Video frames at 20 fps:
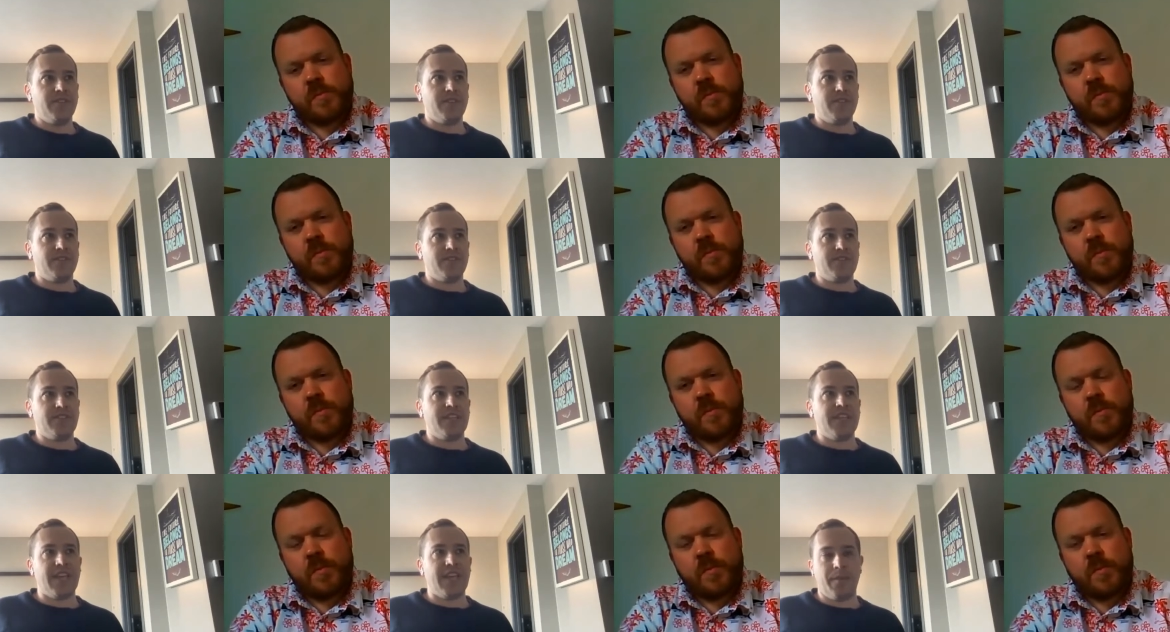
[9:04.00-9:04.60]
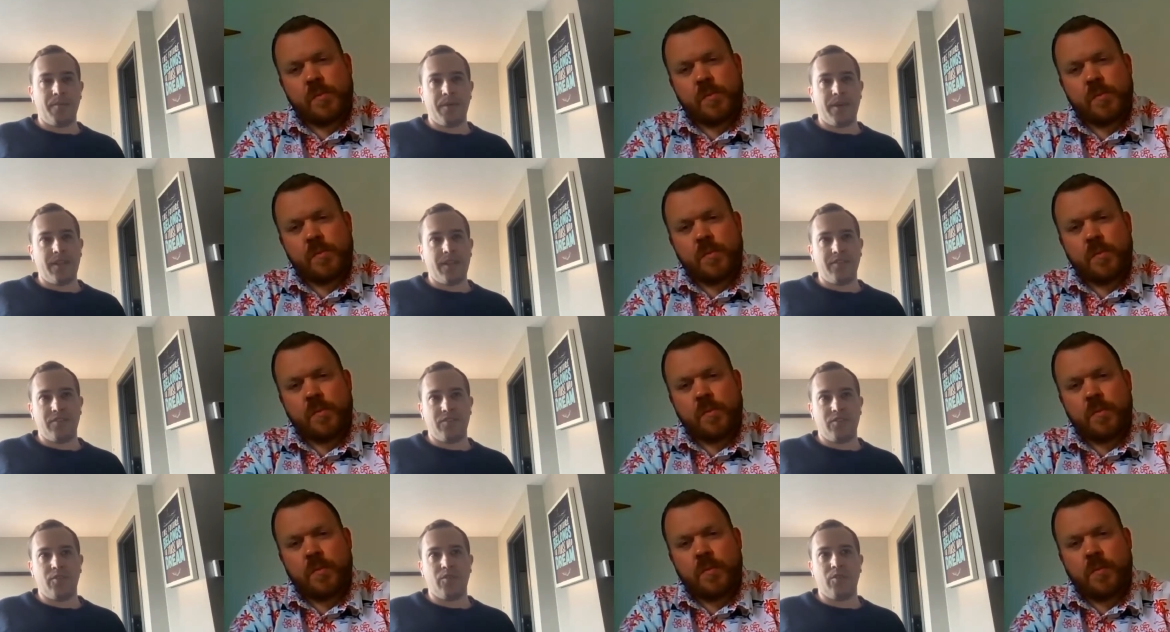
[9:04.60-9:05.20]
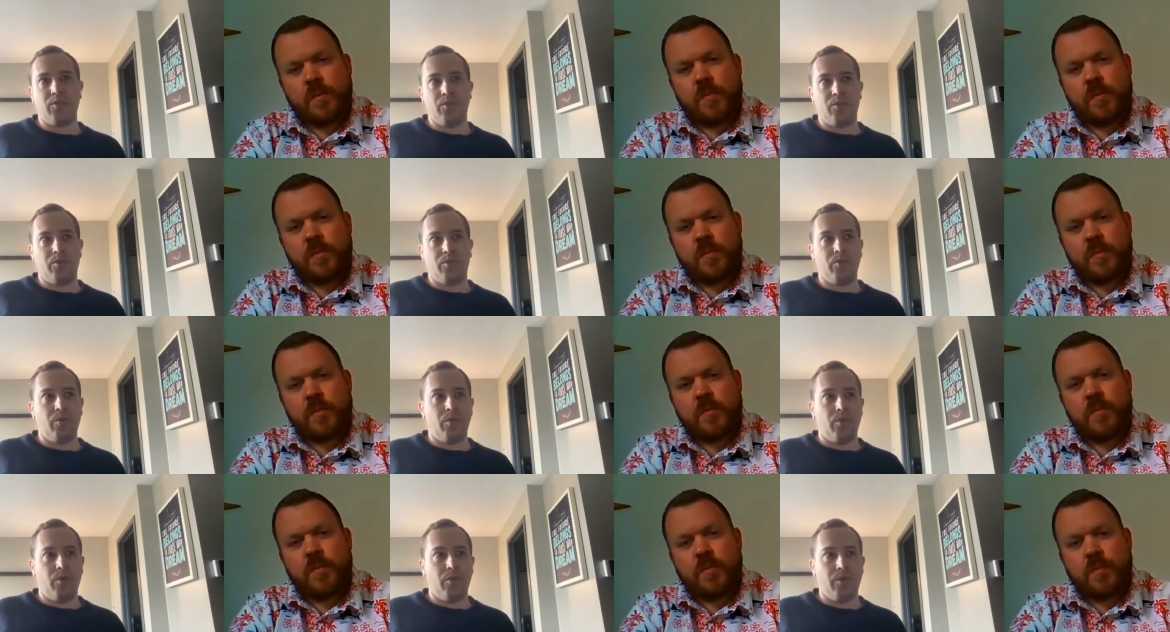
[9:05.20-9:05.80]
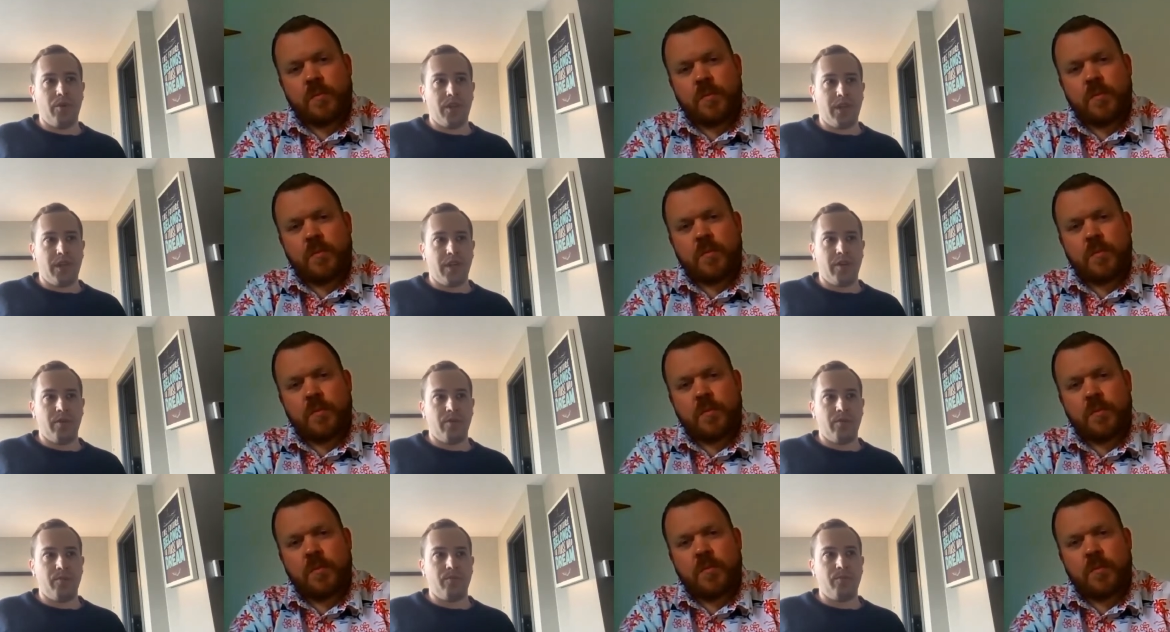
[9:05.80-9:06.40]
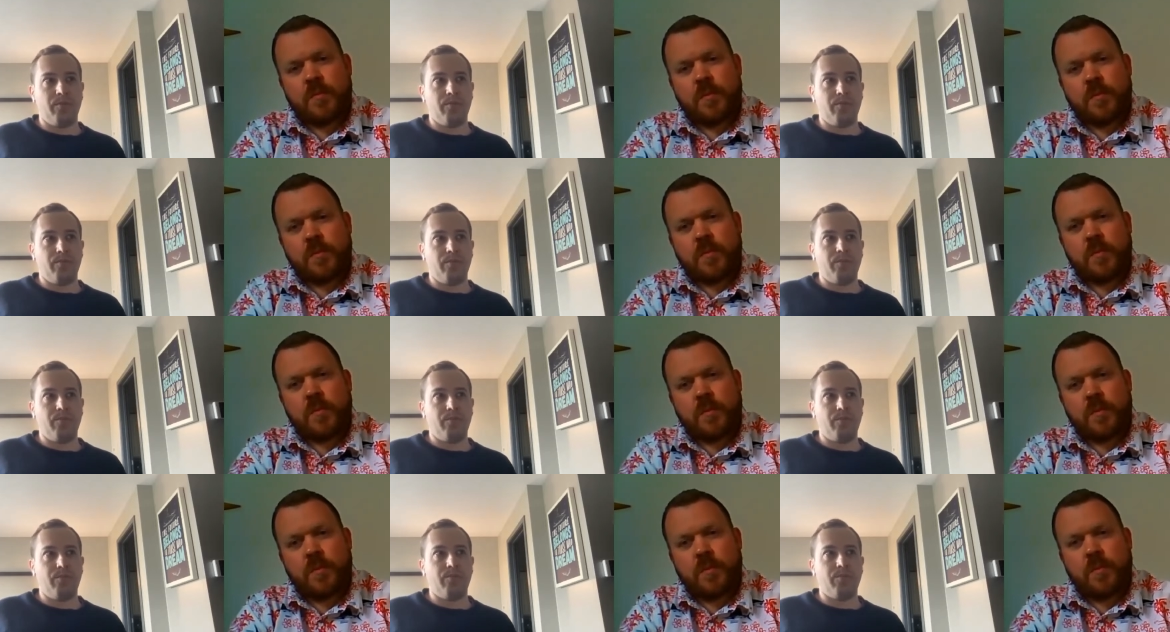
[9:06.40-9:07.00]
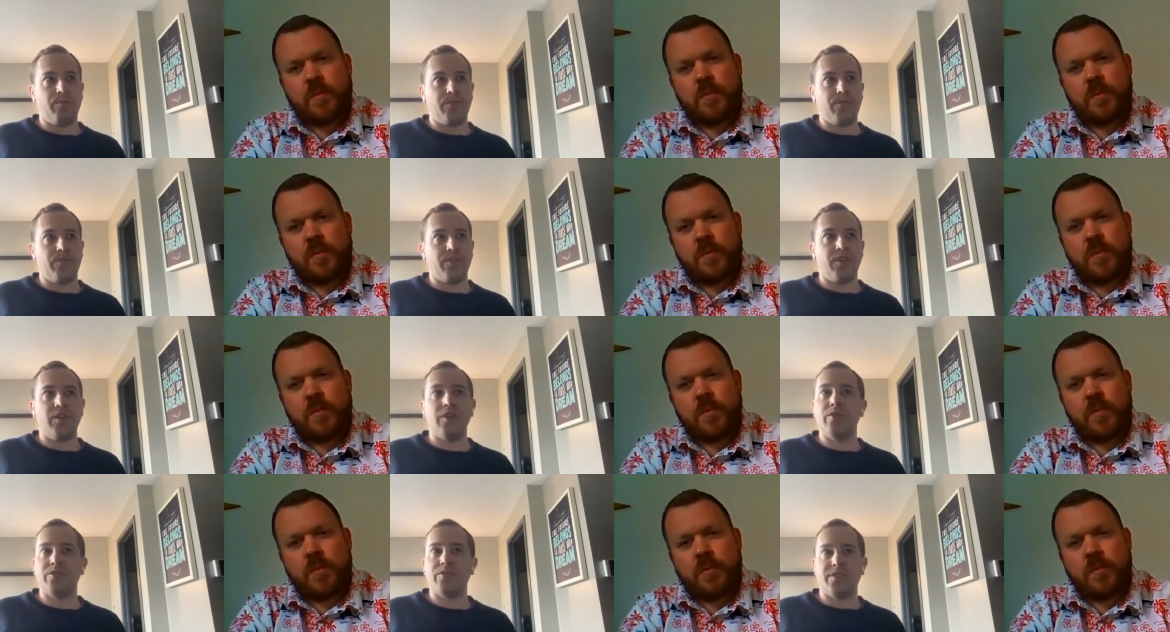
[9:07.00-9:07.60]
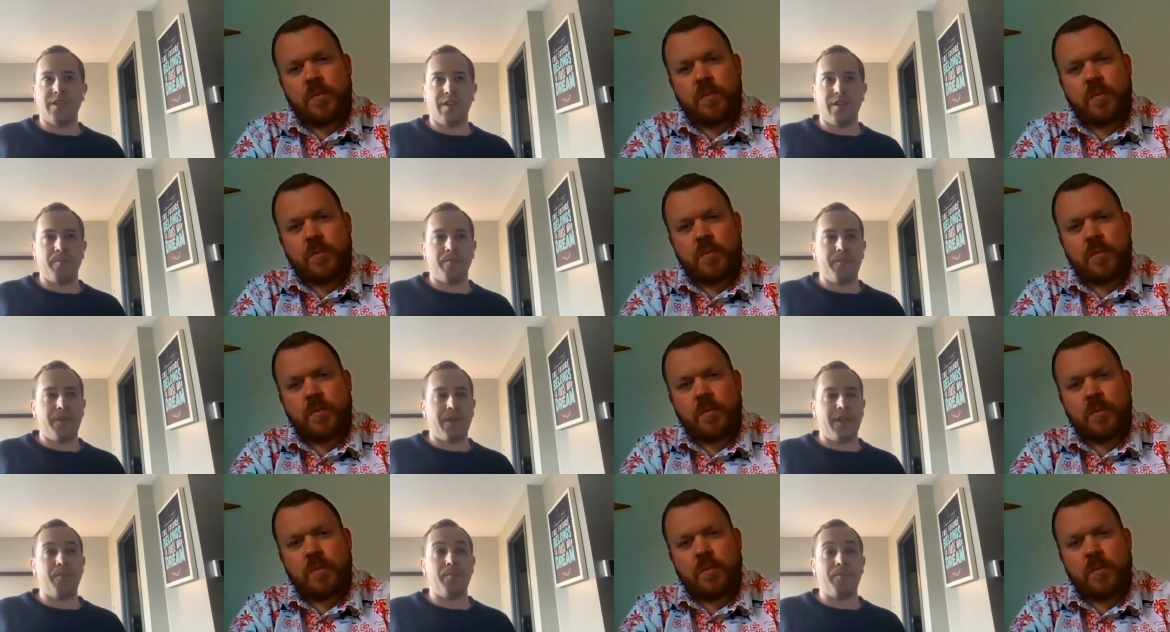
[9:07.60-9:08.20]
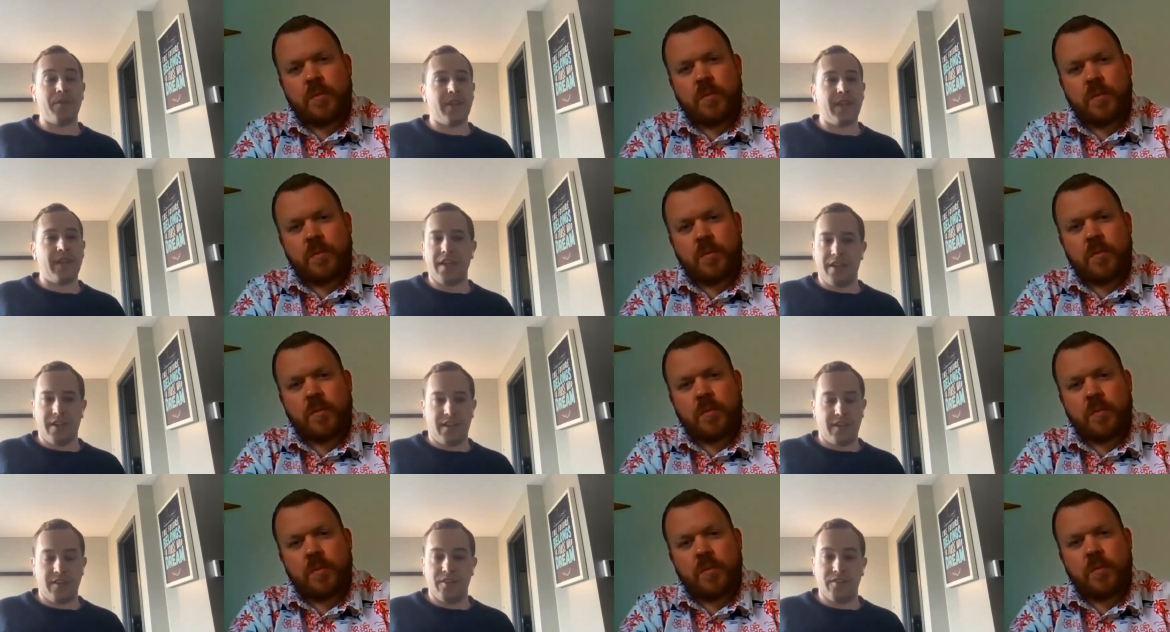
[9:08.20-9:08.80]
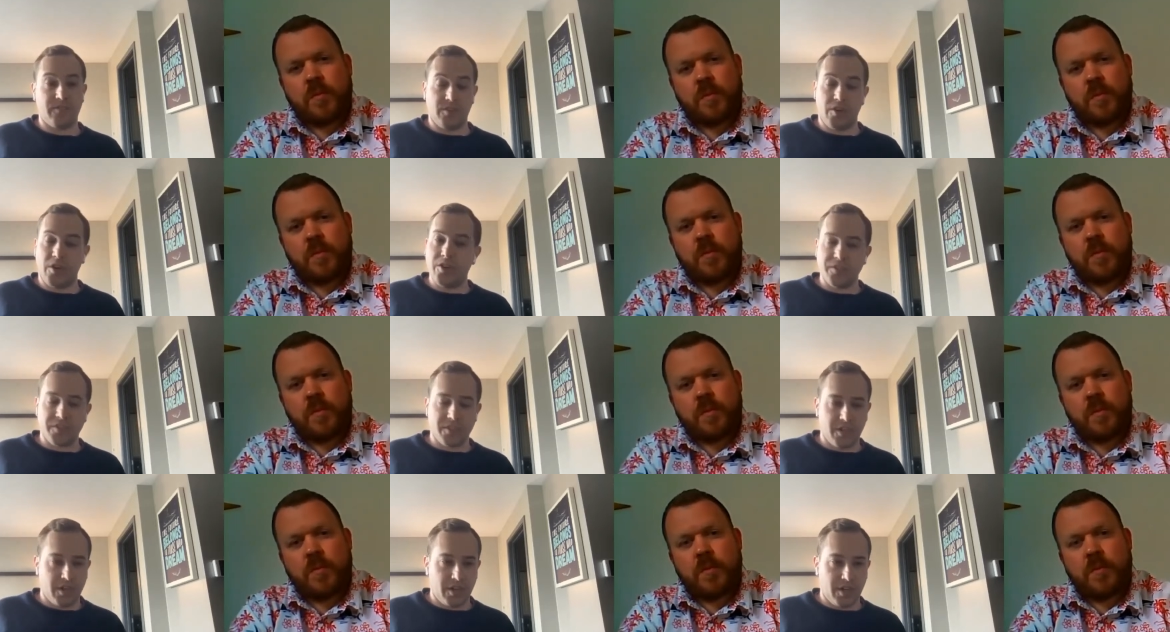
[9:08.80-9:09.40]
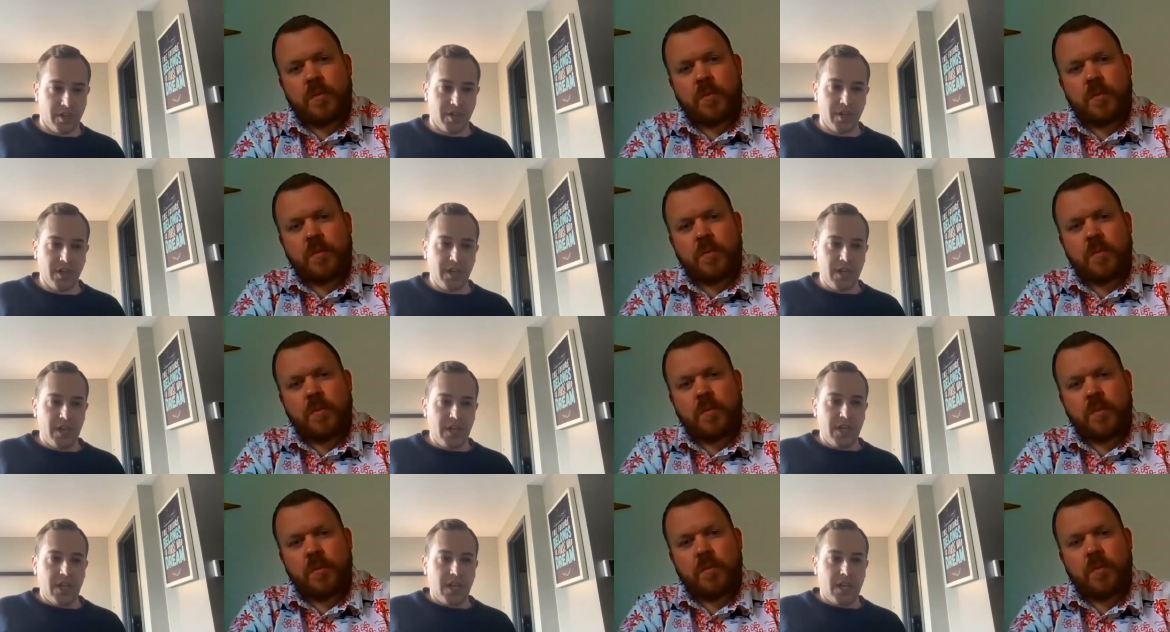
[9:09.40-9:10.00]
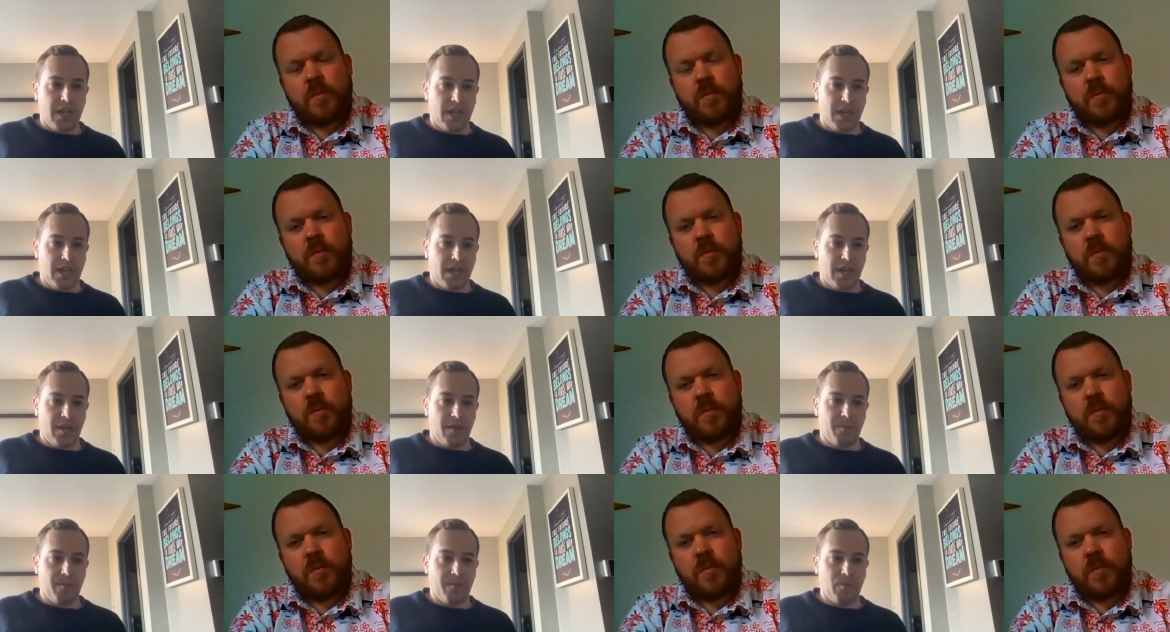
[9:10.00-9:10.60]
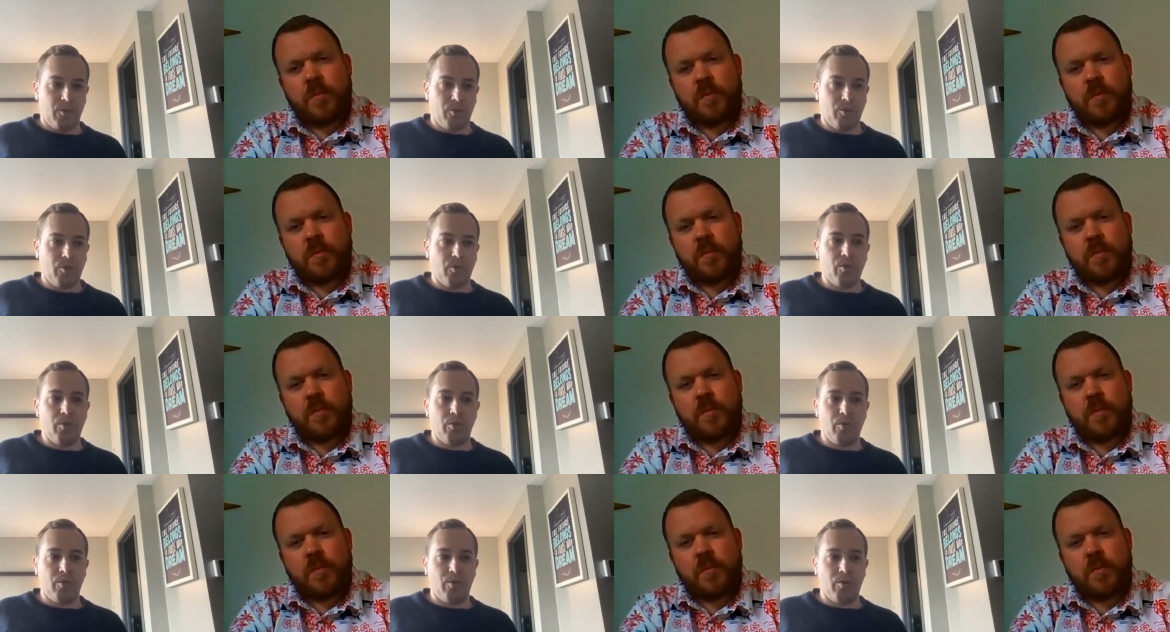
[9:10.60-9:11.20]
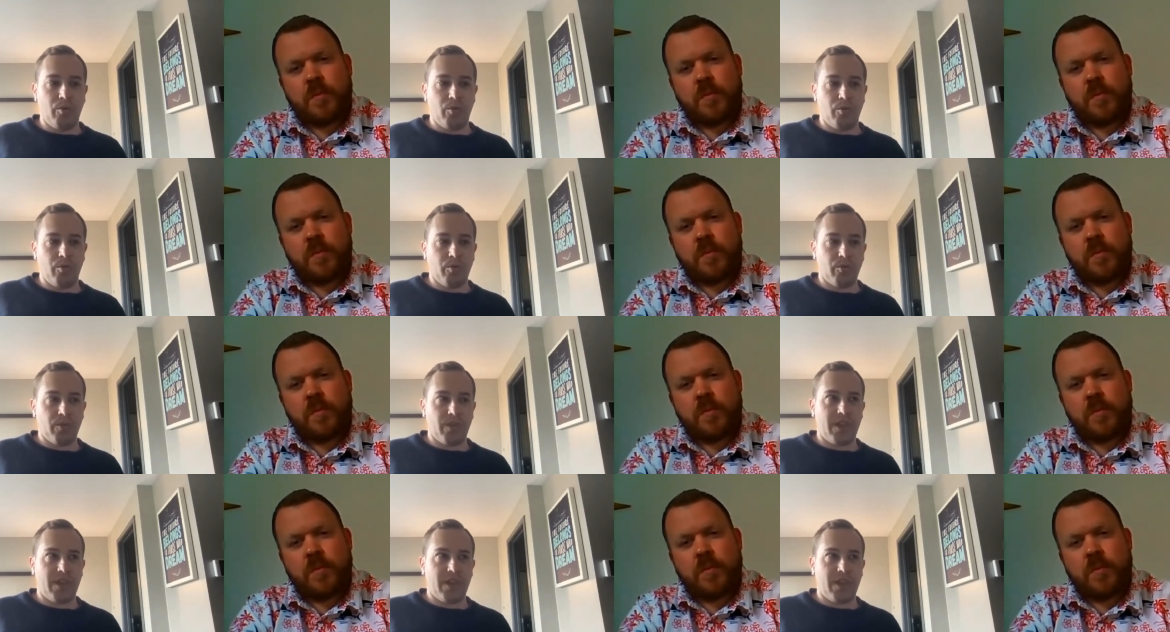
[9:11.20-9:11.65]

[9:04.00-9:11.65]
Speaker 1: scheming to, you know, seduce and manipulate and assault her, who